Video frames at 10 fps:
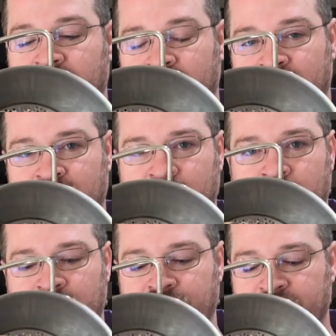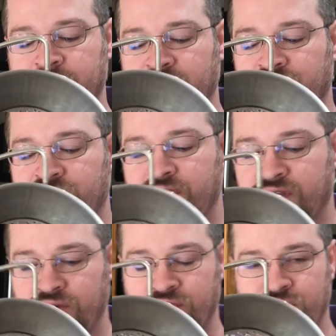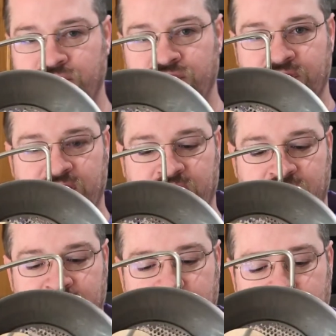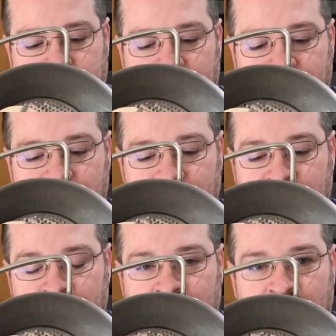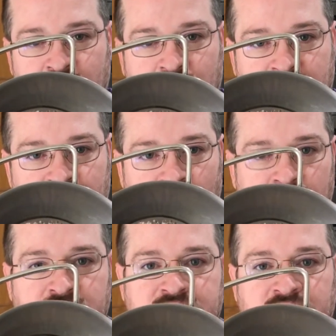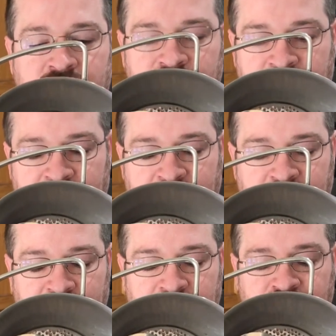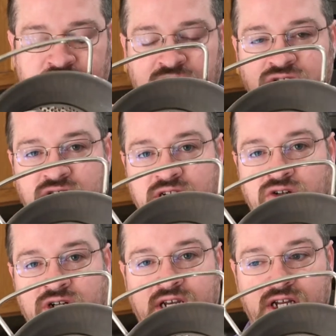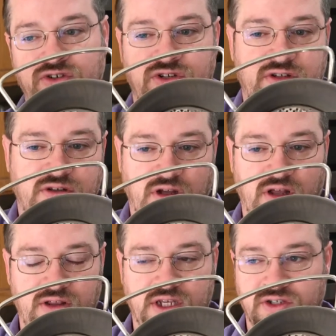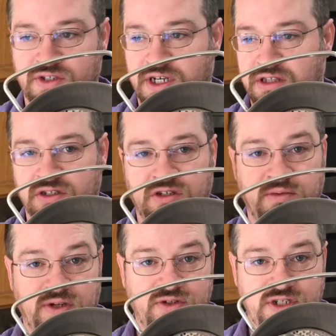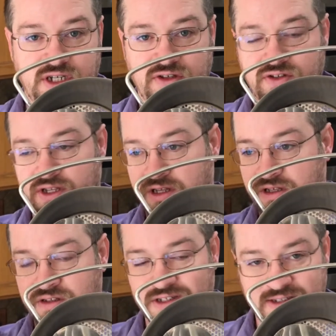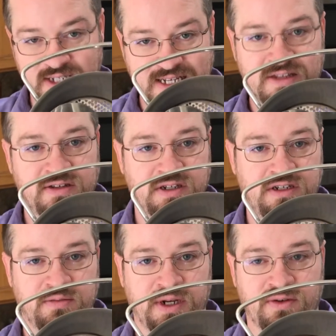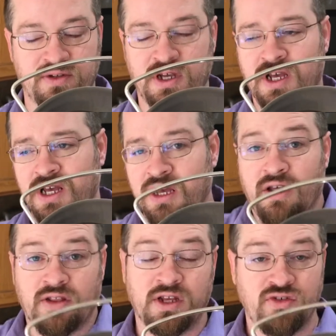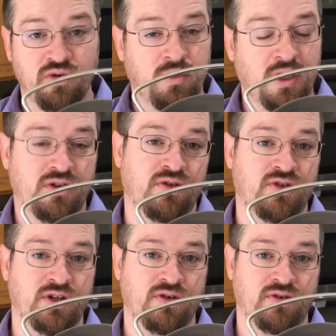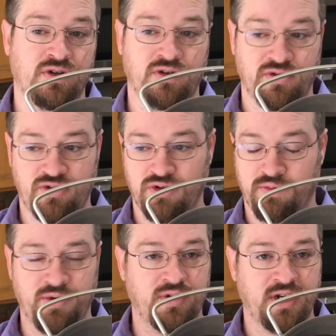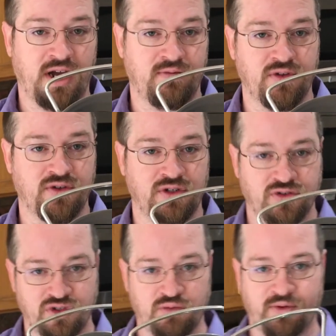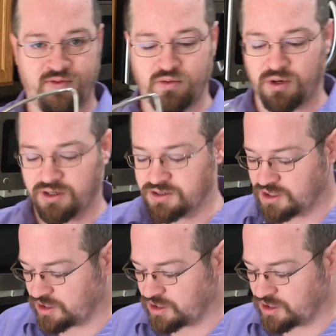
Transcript: And you want to try to make sure that you use a mesh with holes that are fine enough so that it'll catch the, things like the tomato seeds and the skins of the tomatoes. Unless you want those in your soup. You can have those in your soup if you want.